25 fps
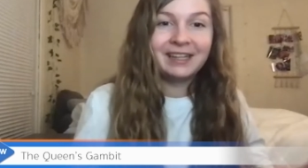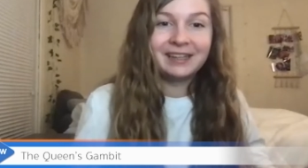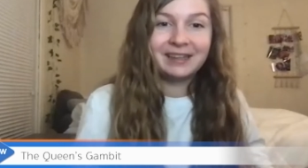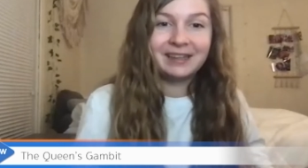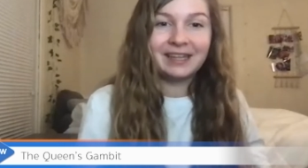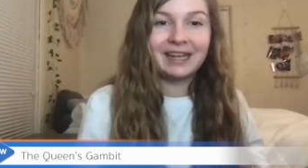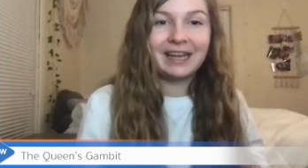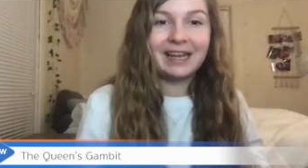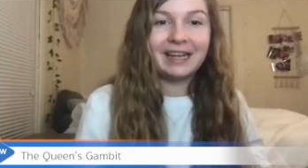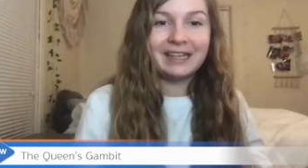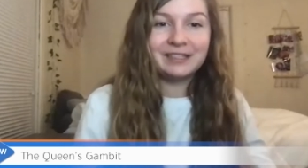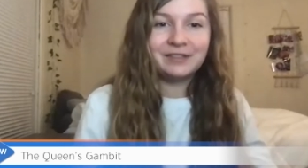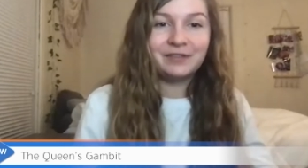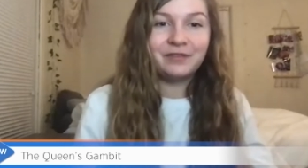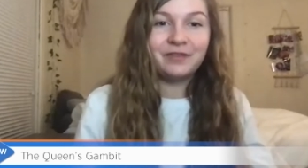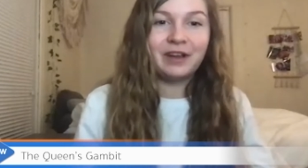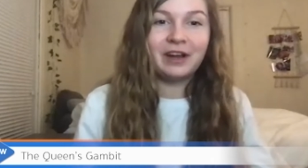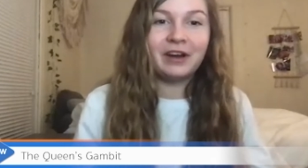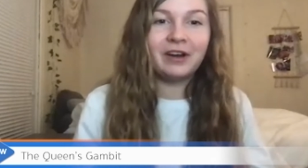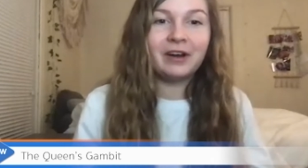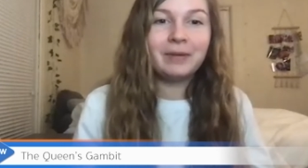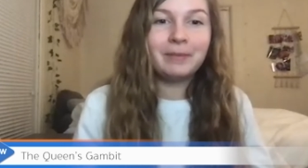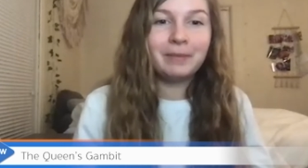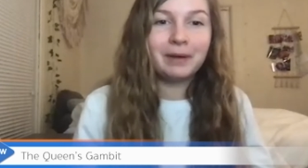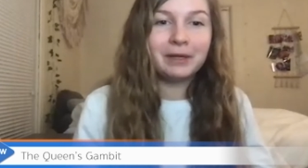Like it's
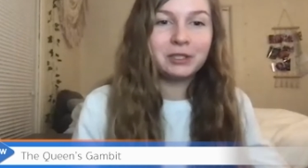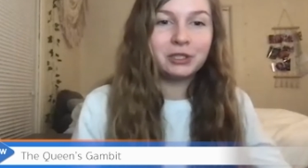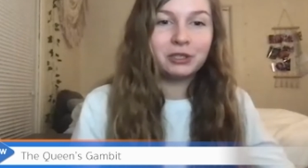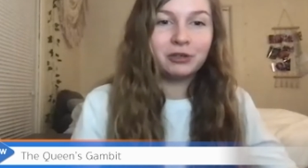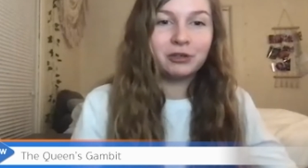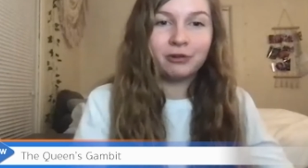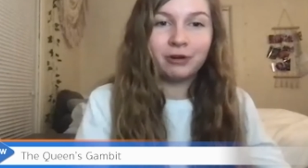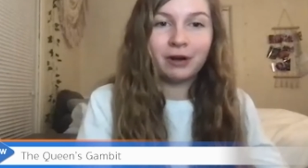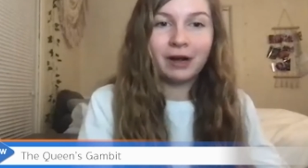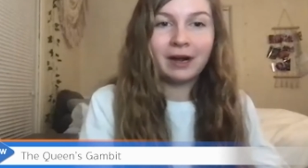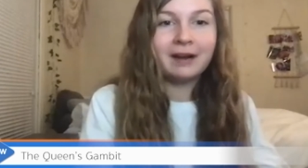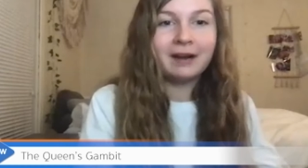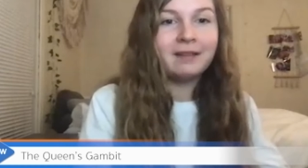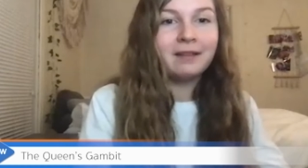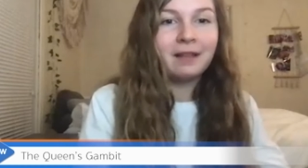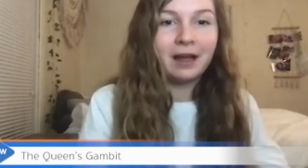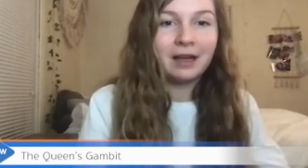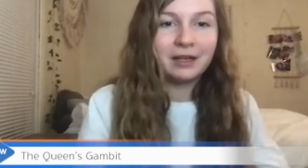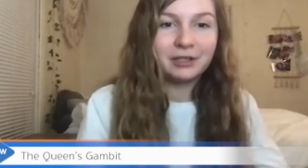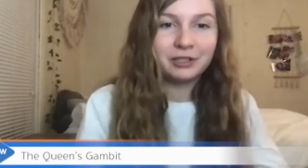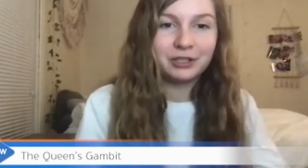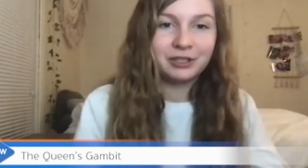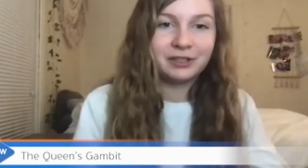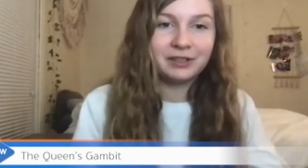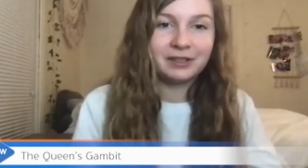very much
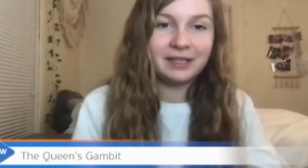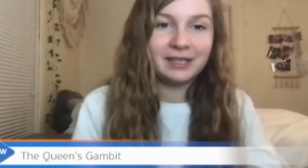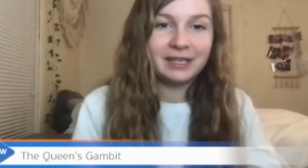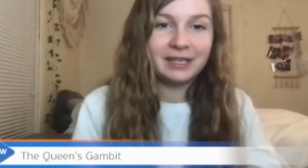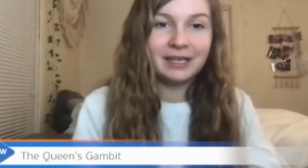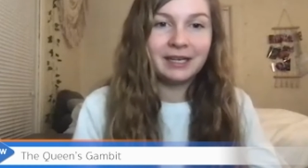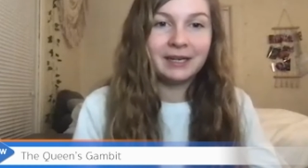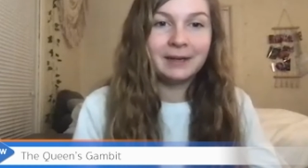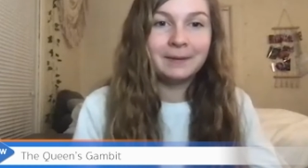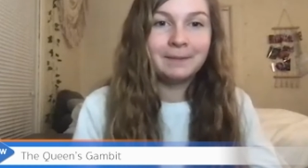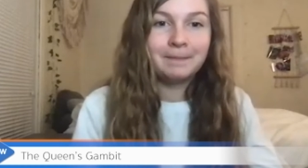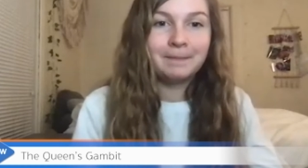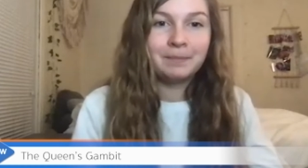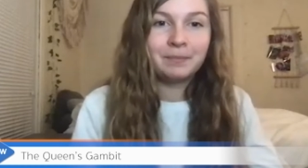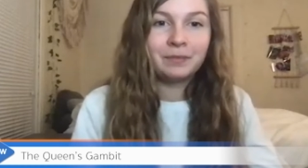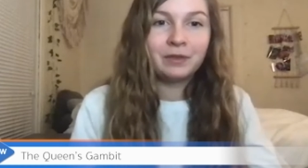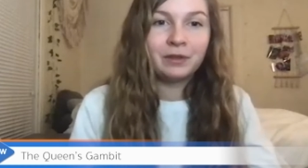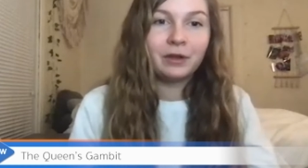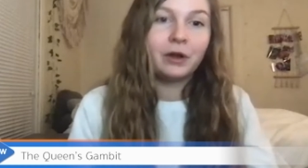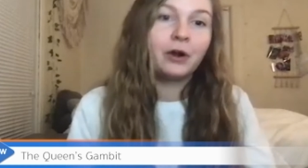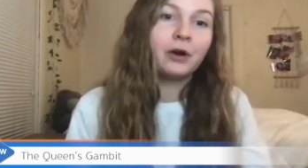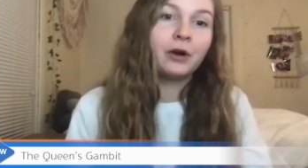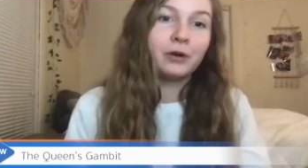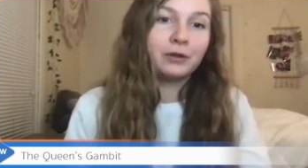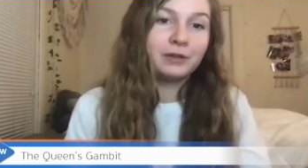chronologically
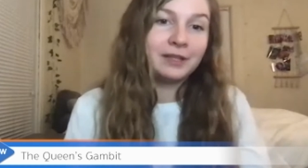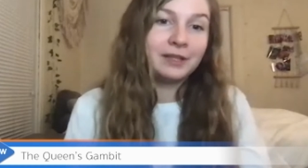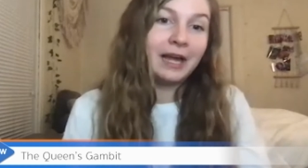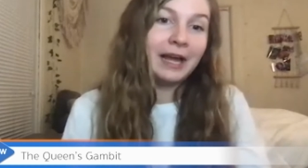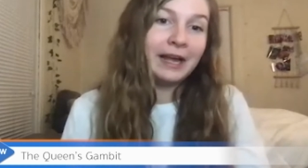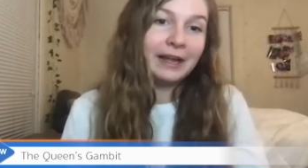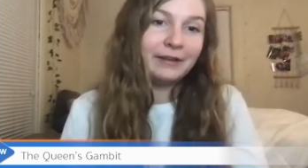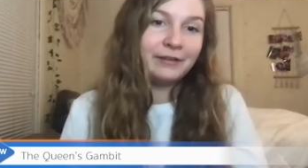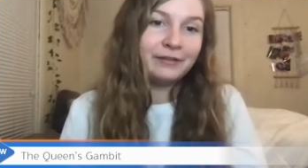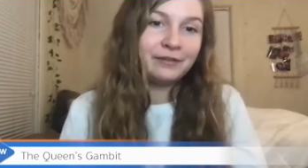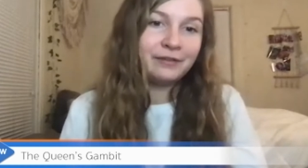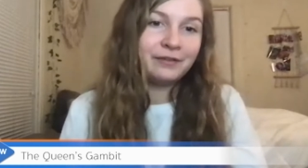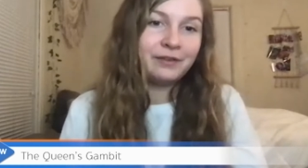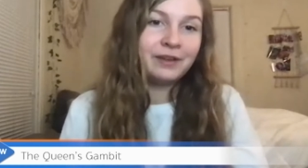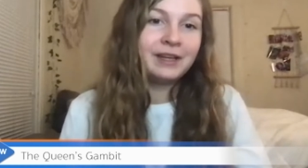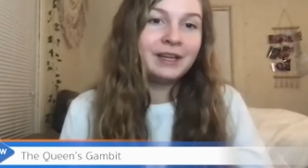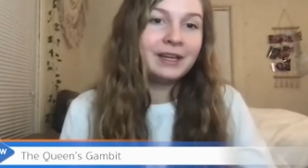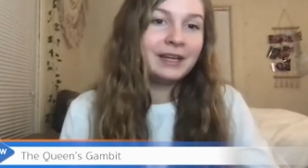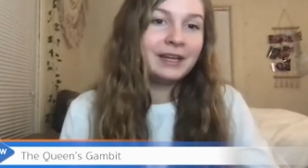her life.